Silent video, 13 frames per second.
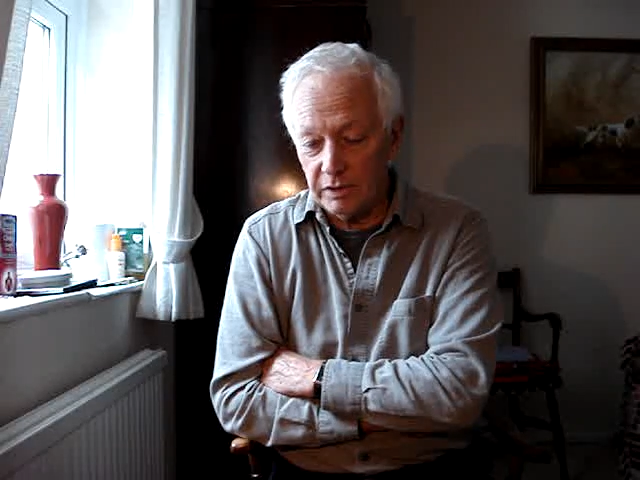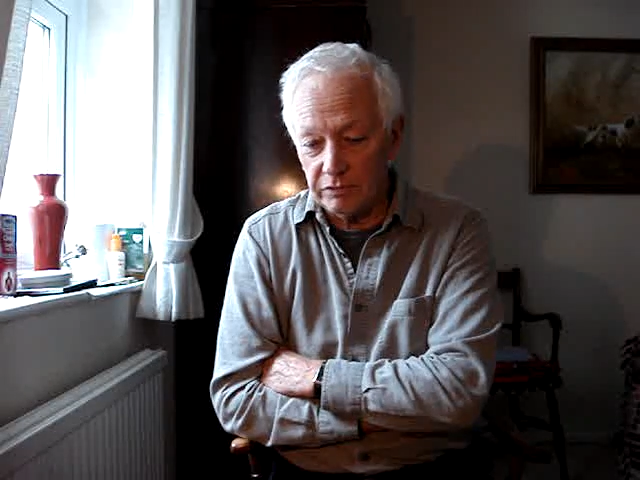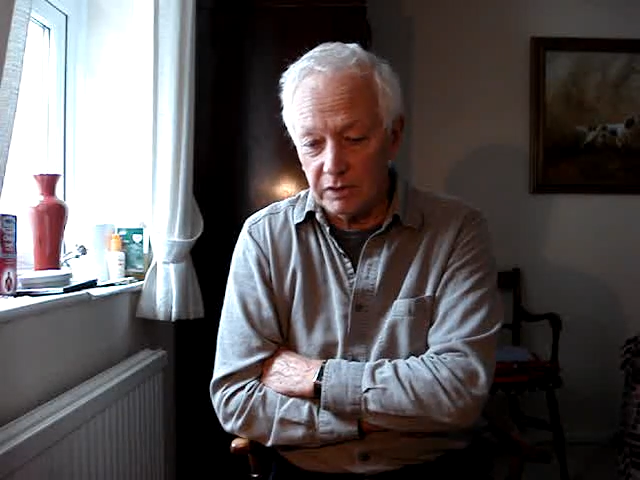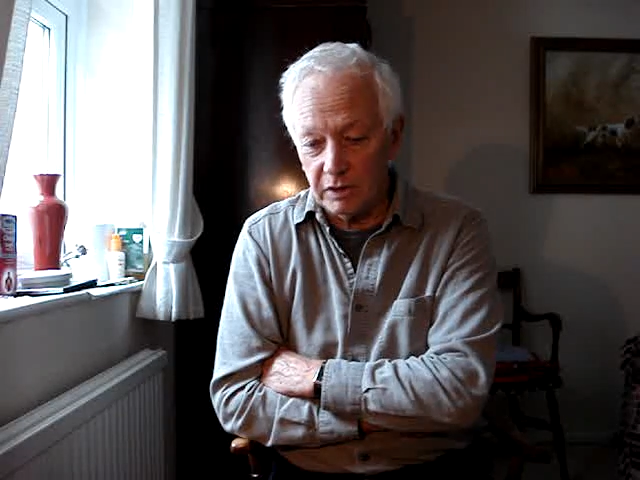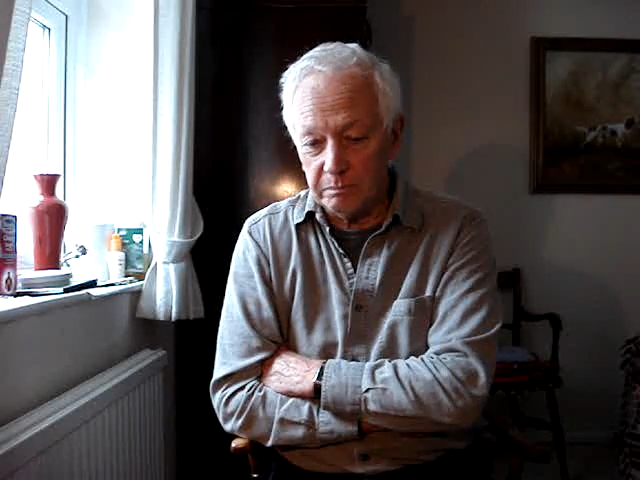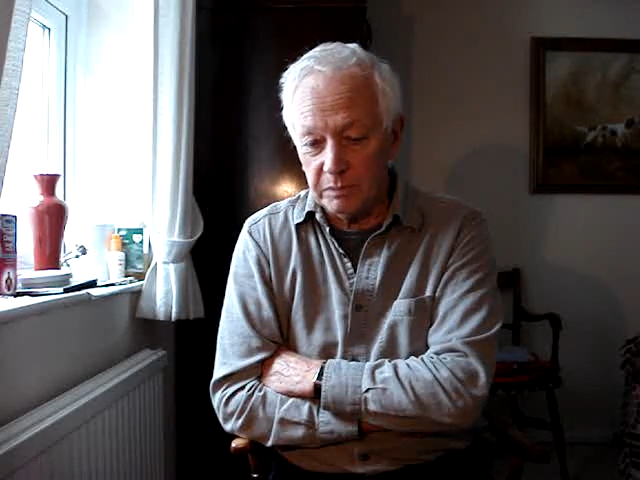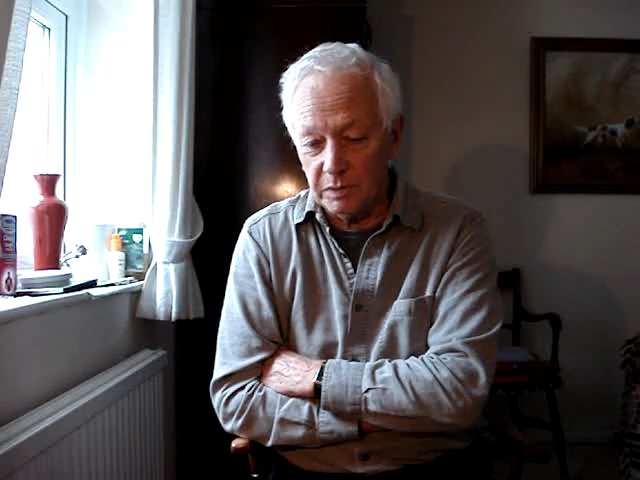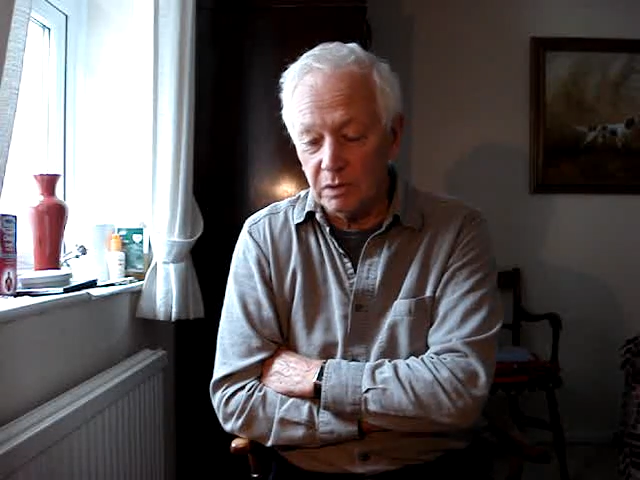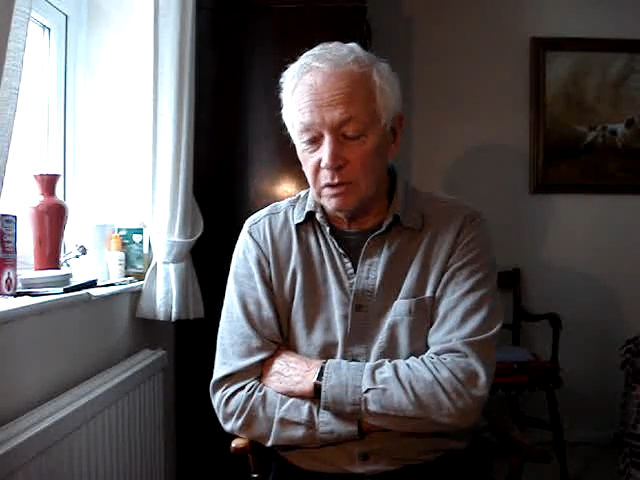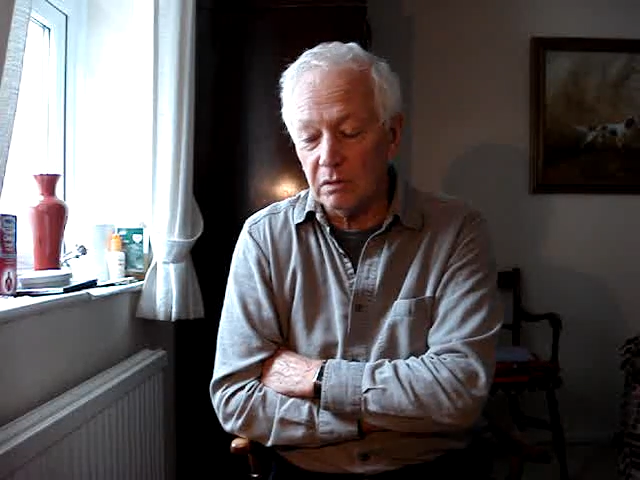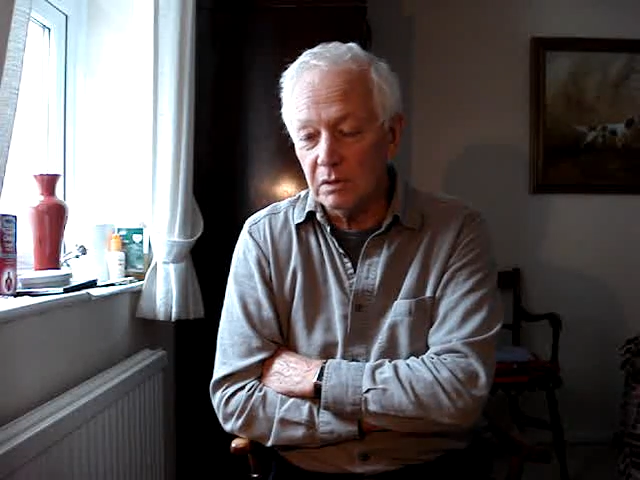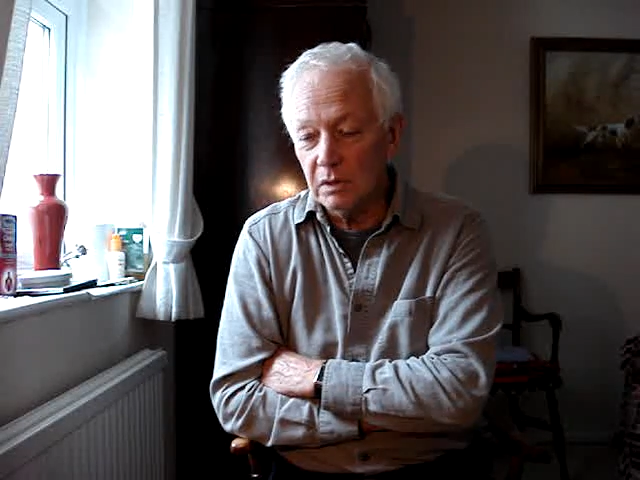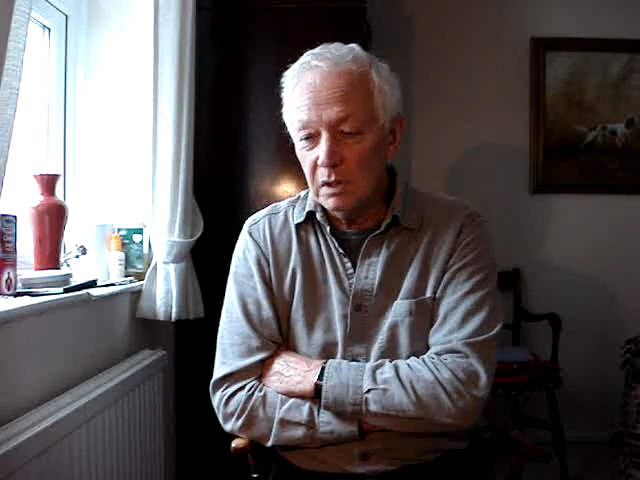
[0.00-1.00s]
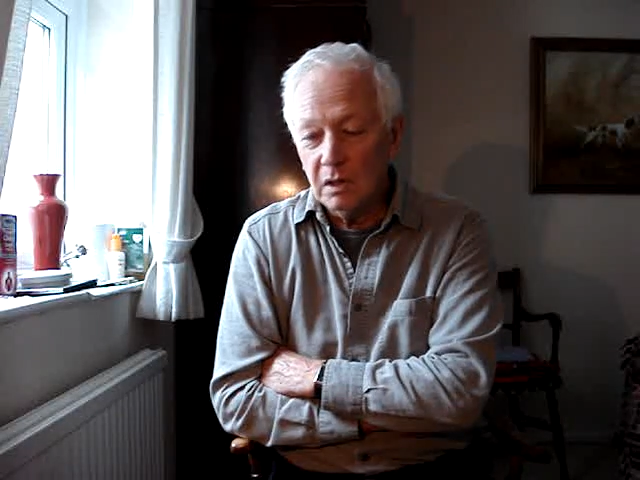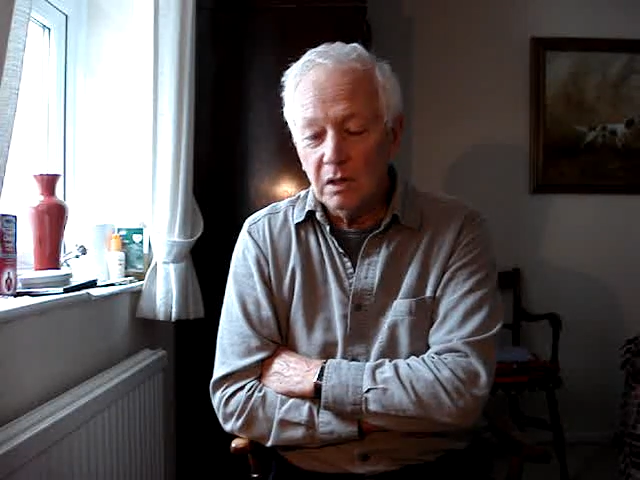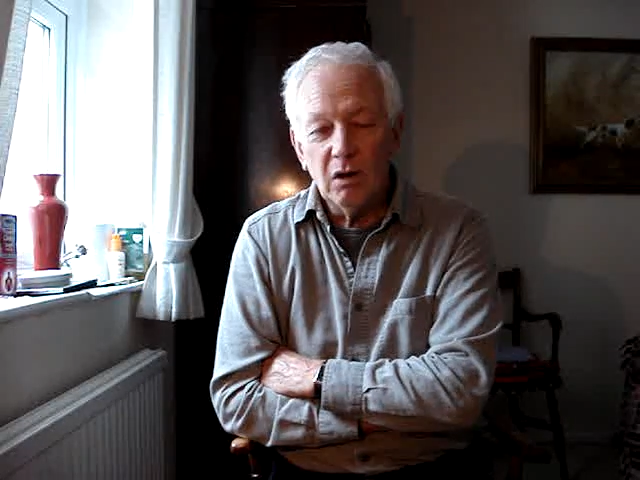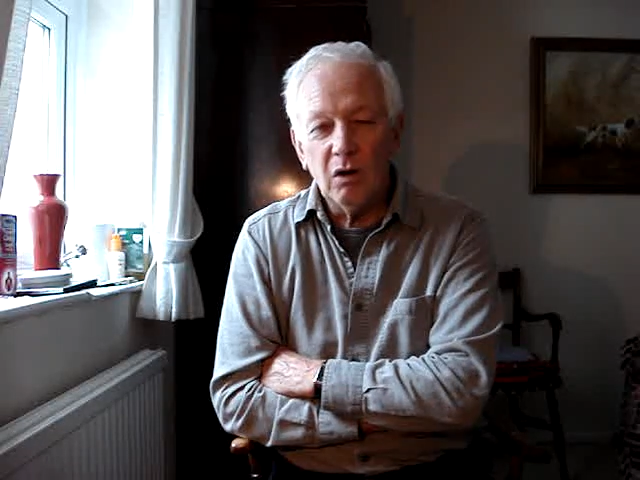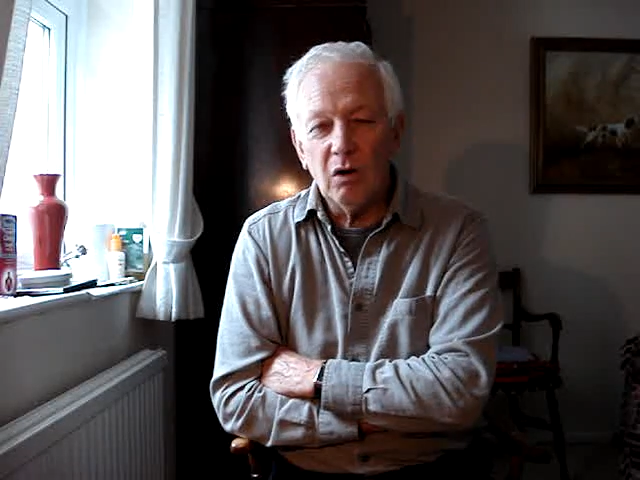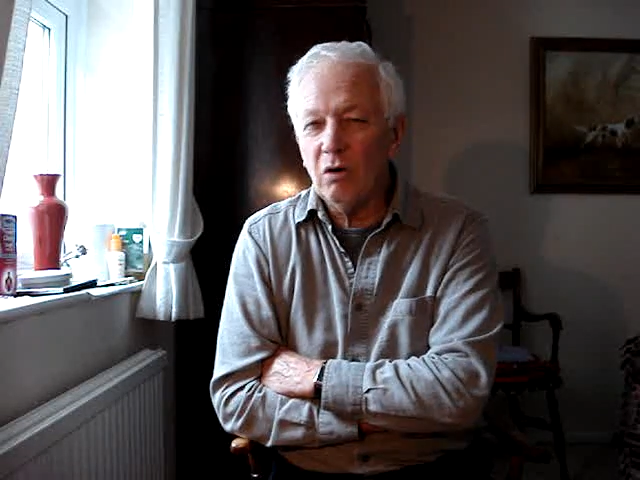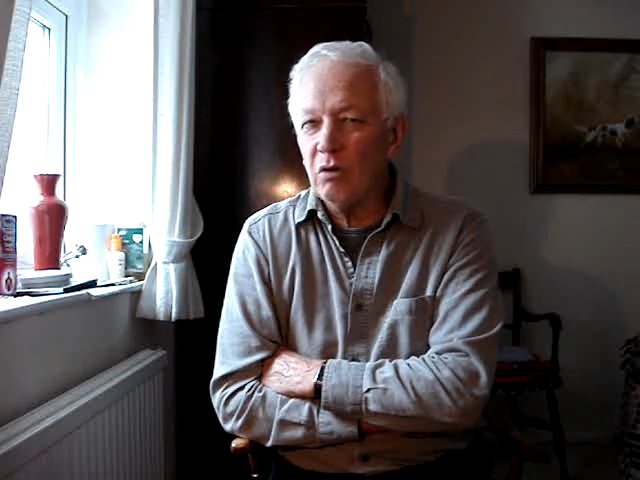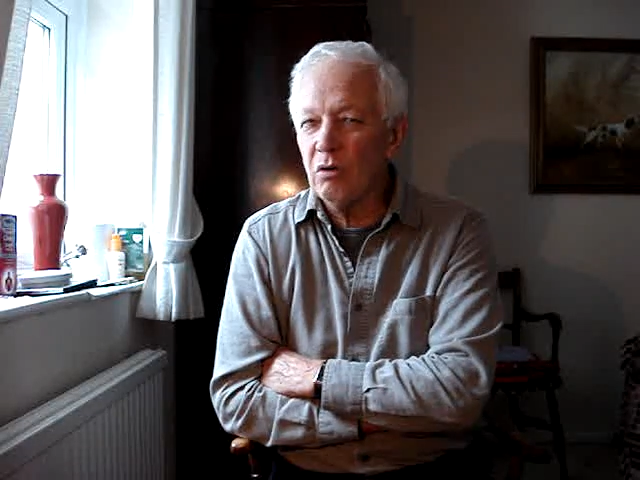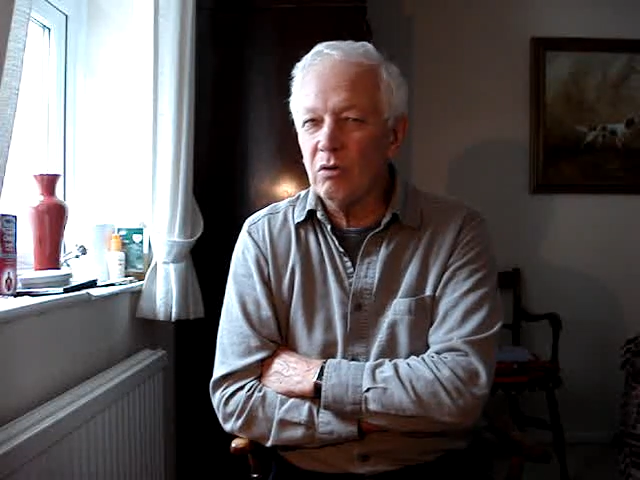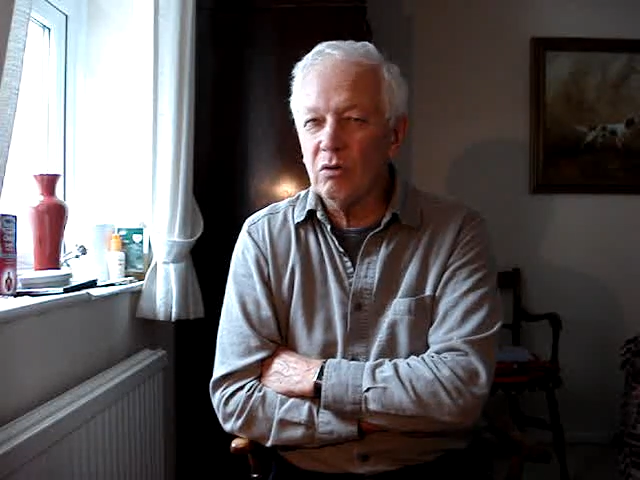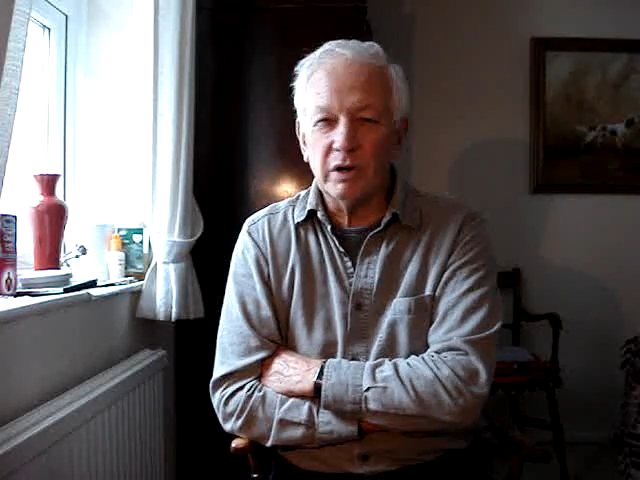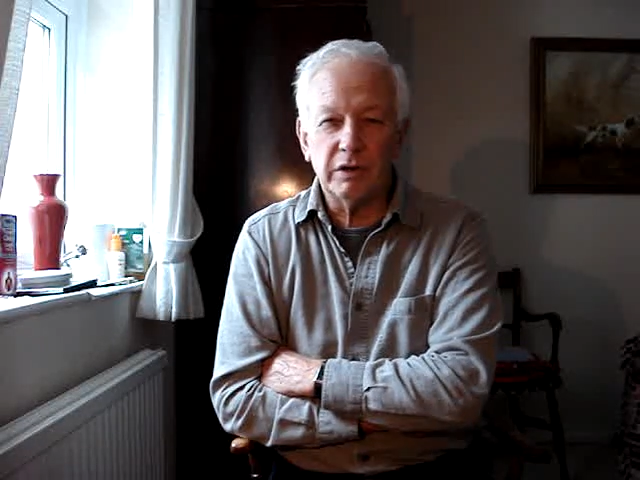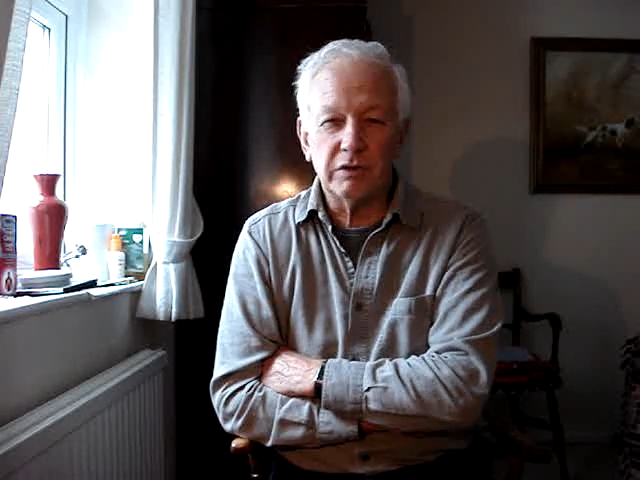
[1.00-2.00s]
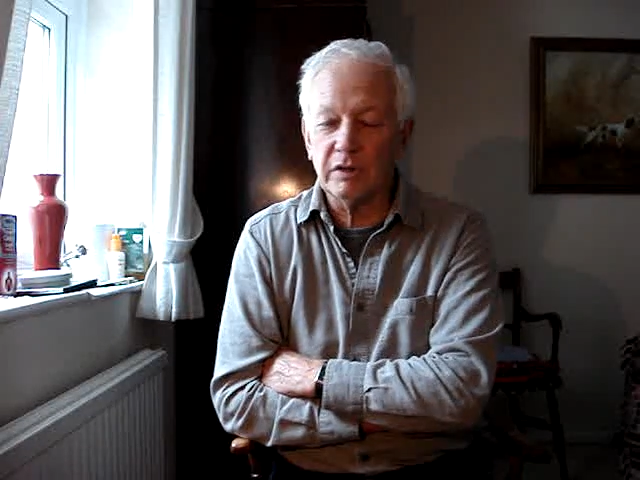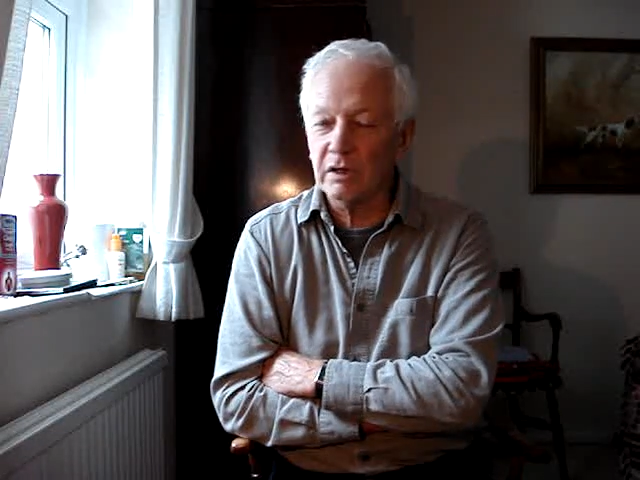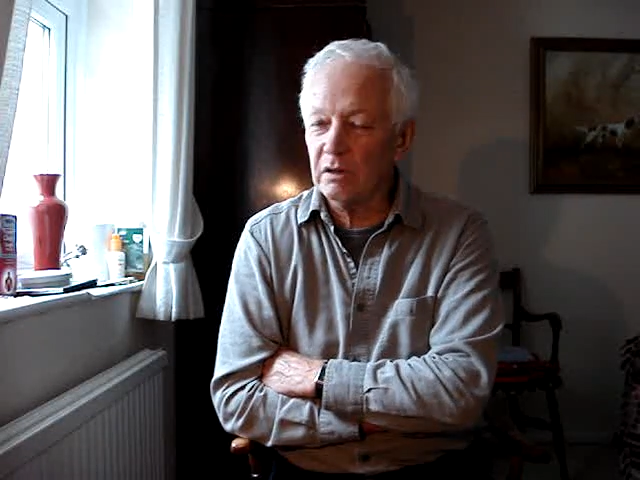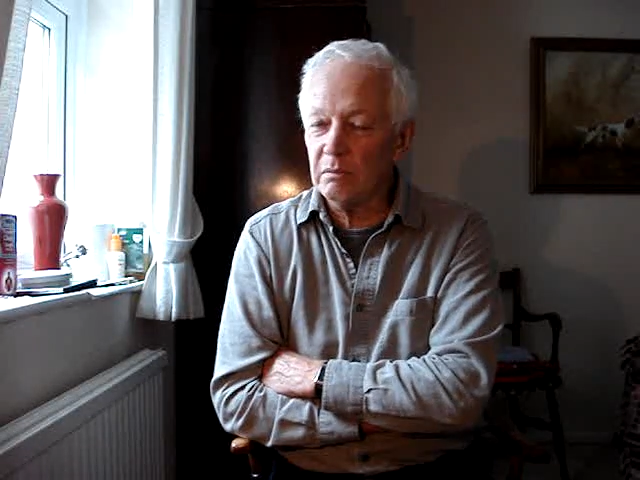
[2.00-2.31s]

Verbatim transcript: He said, but oh, he said,